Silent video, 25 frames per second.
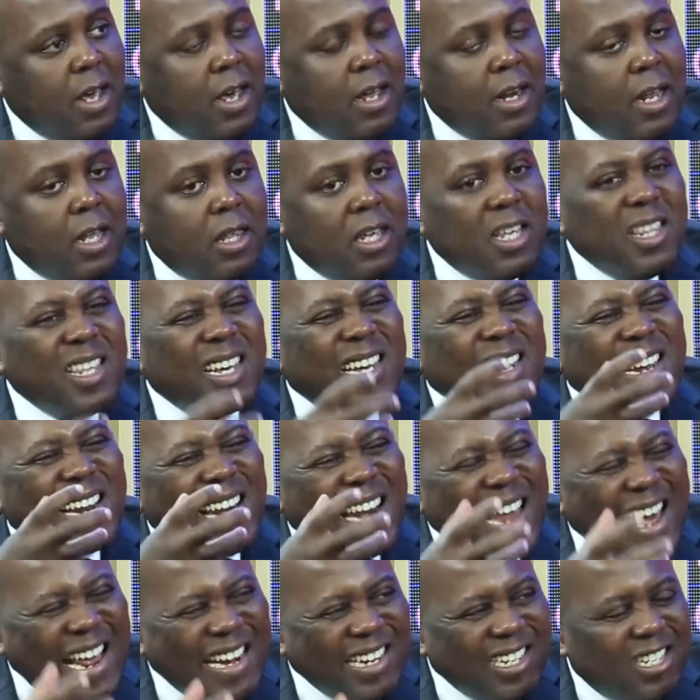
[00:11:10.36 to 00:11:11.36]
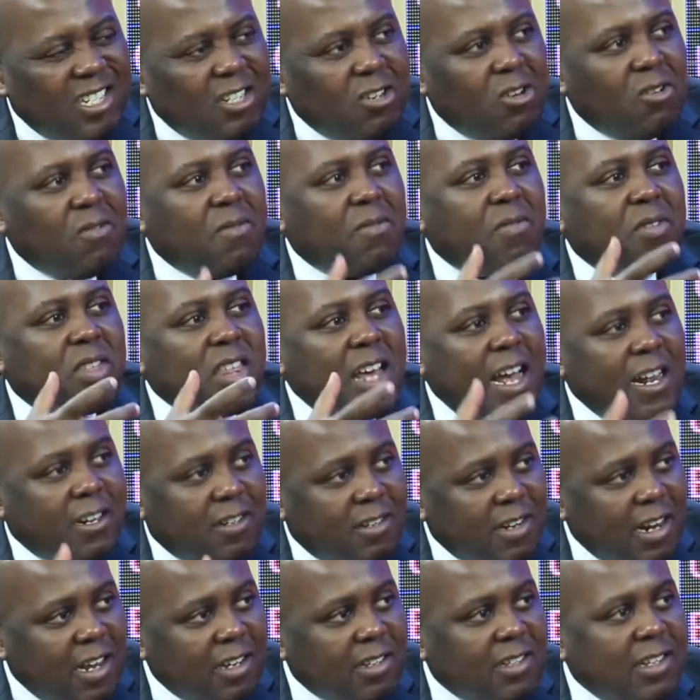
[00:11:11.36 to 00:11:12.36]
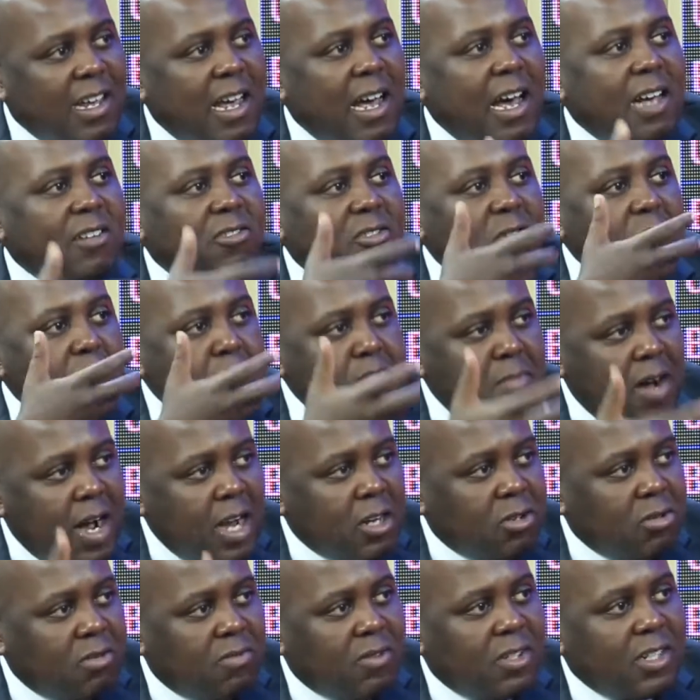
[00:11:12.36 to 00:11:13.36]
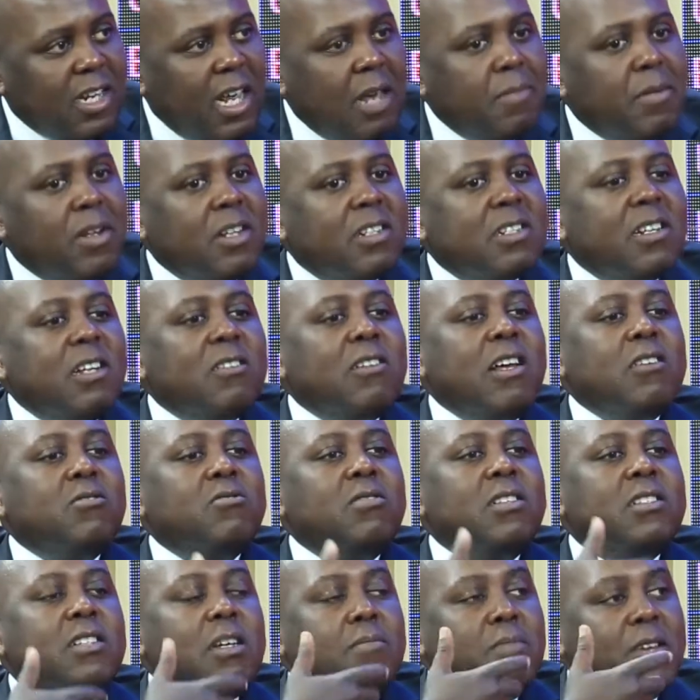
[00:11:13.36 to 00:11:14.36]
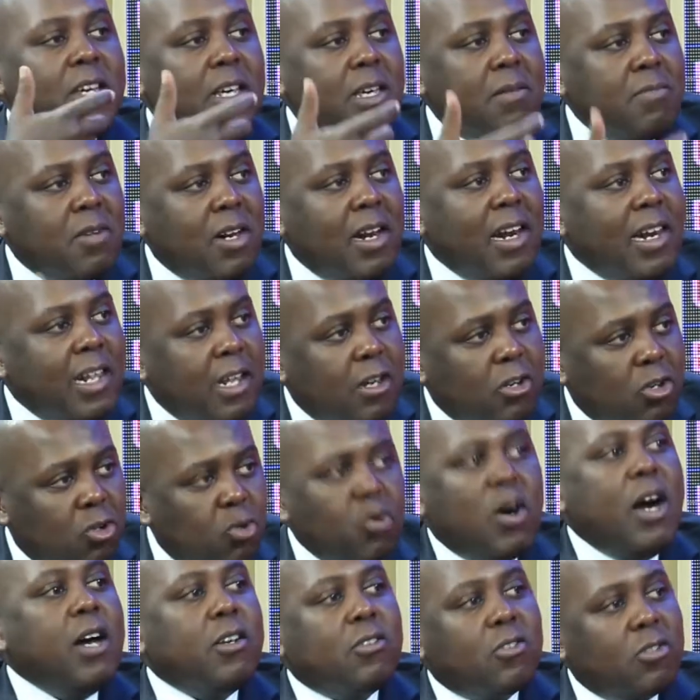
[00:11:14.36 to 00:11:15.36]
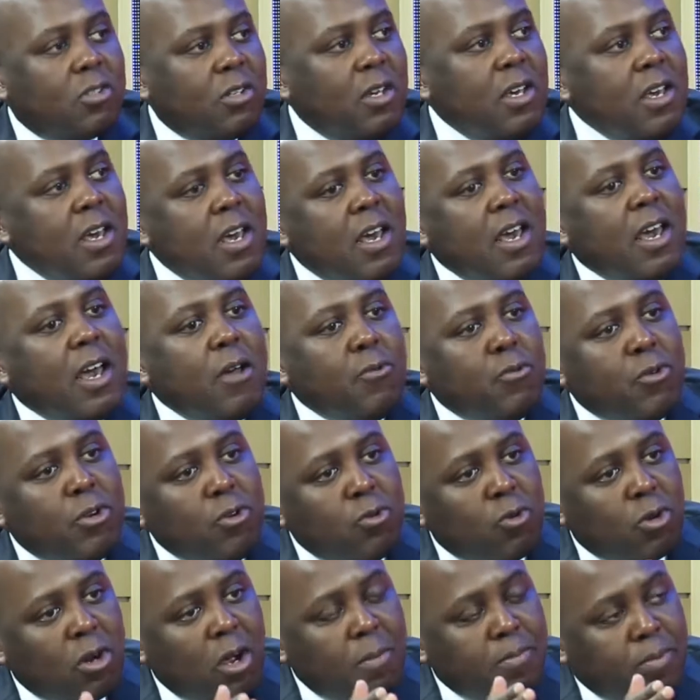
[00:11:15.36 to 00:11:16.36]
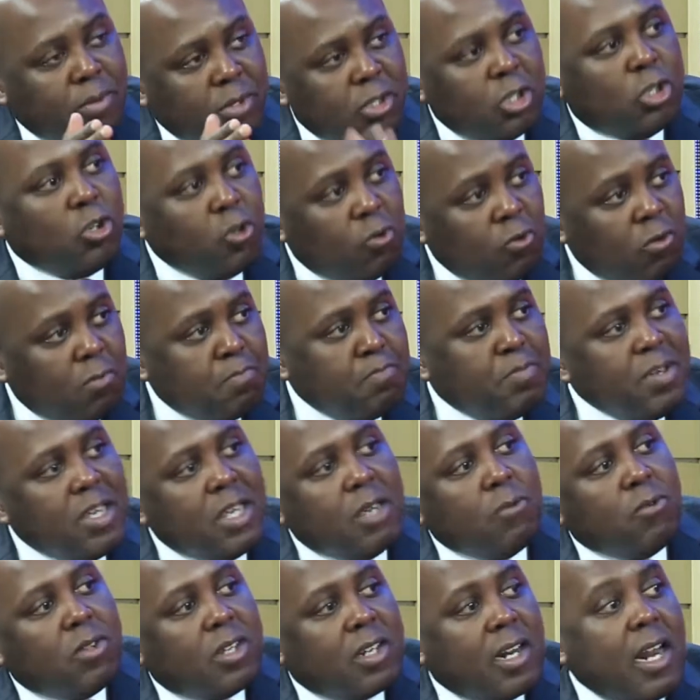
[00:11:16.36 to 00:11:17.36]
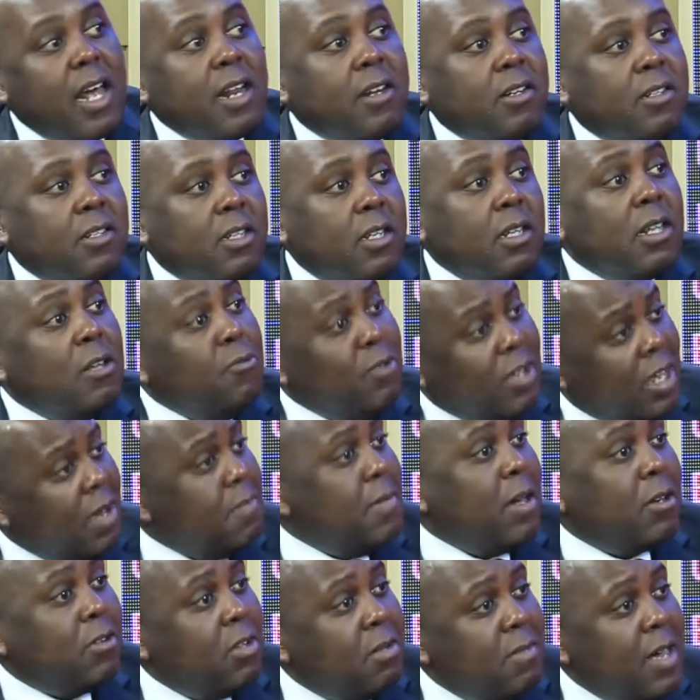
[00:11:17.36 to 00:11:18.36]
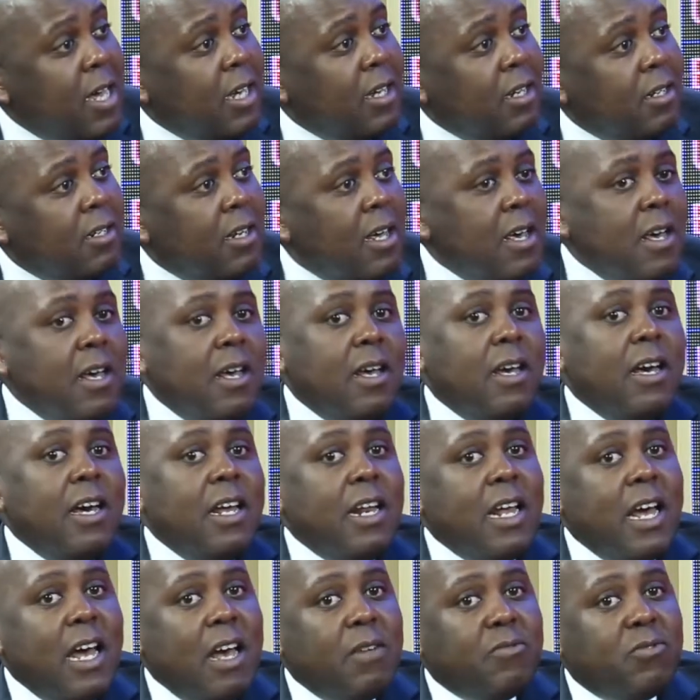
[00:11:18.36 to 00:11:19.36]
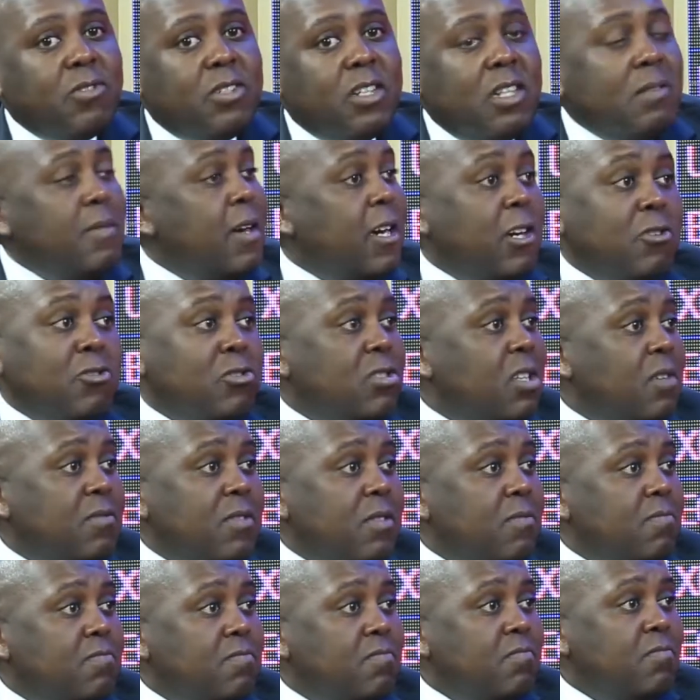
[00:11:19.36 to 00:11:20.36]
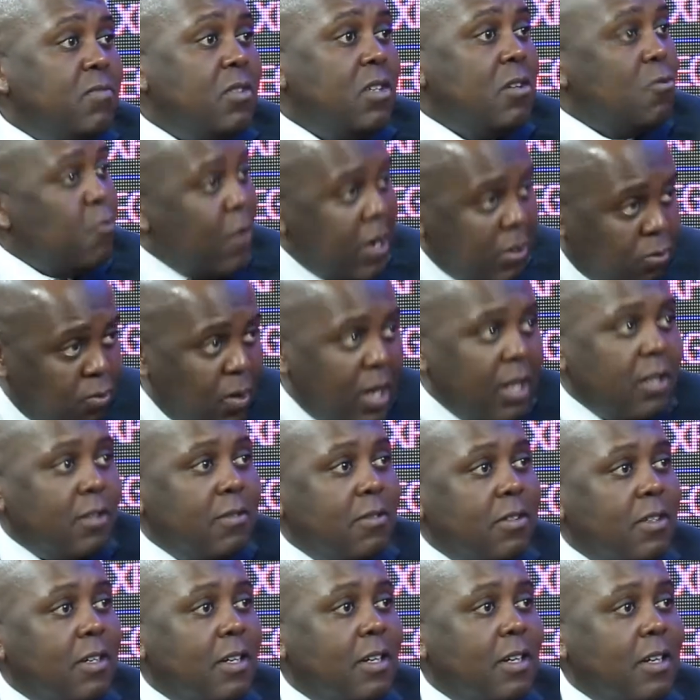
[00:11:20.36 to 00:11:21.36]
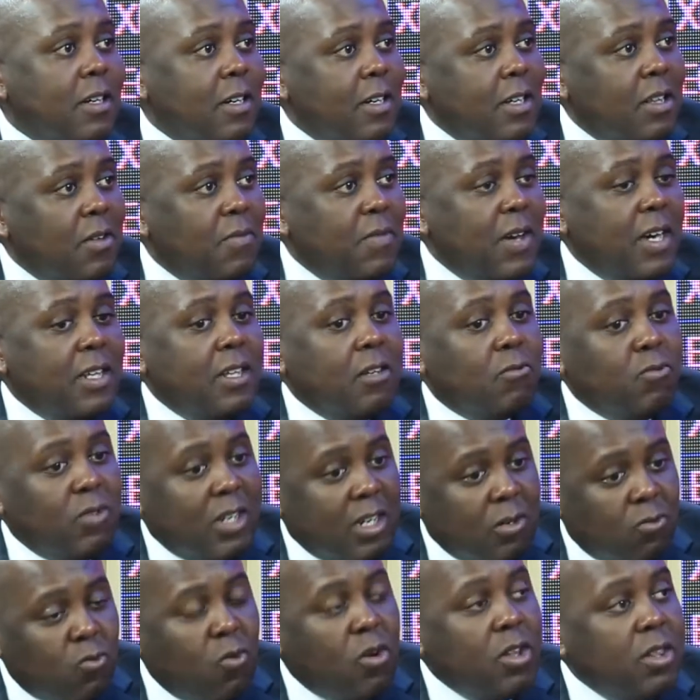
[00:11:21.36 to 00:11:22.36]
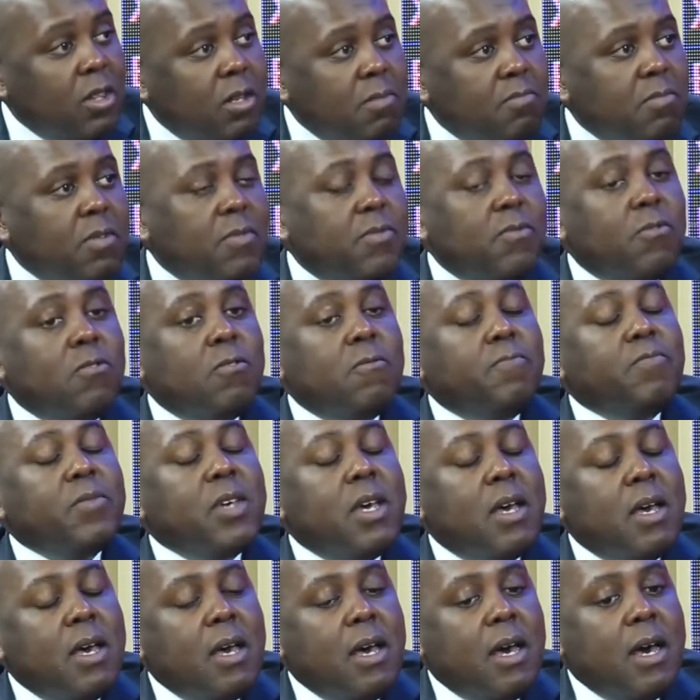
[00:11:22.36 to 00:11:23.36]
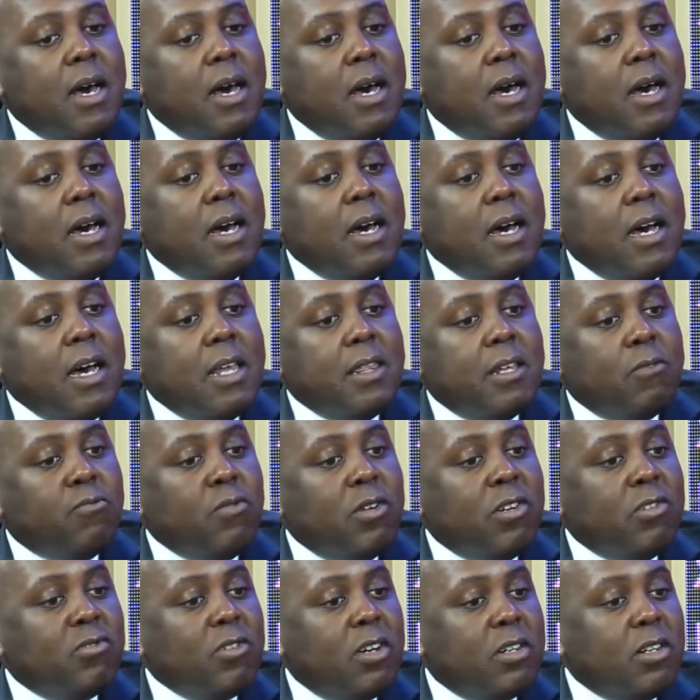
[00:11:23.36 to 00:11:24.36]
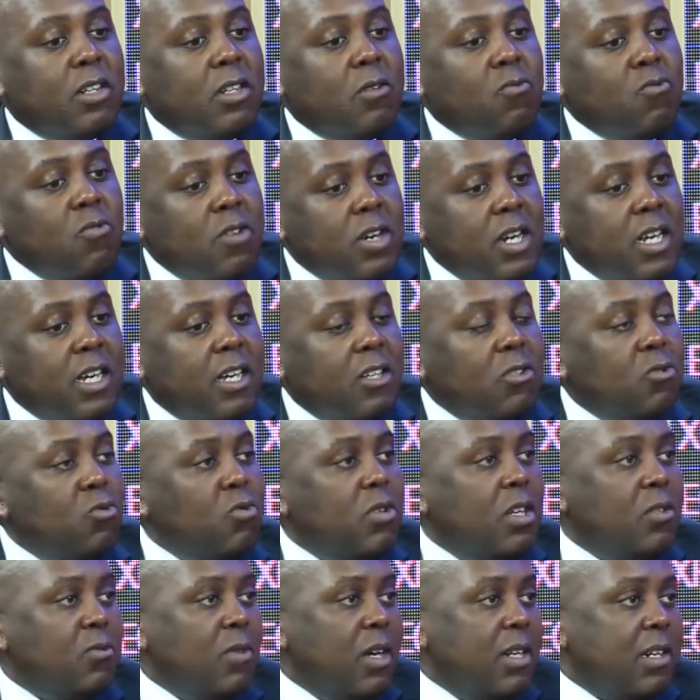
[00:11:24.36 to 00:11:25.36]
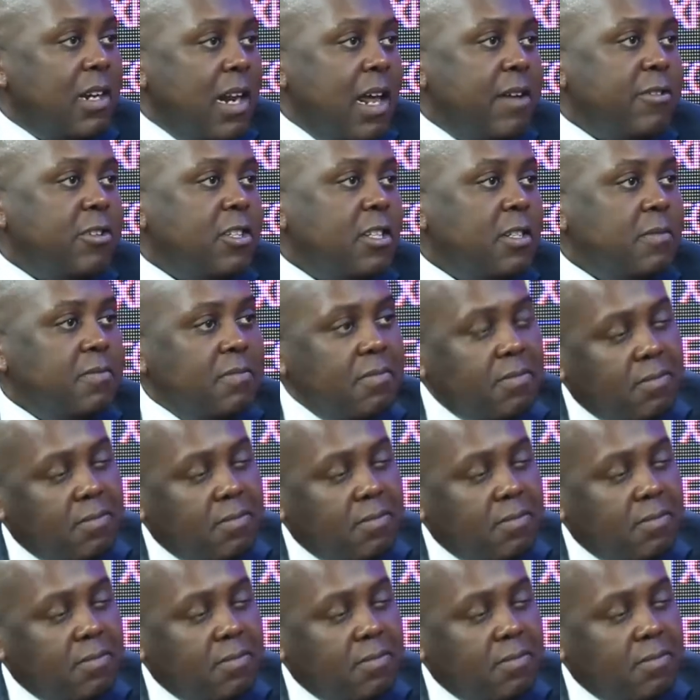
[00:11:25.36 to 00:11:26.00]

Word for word: And I think the clarity of that has, has emerged over time. And as soon as that became clear to us, and we knew what our position would be with clarity, then we came back to the market. And I have to say, the market received it quite well. Uh, the fact that we had warned them before uh, and that we retracted the warning as soon as we had clarity.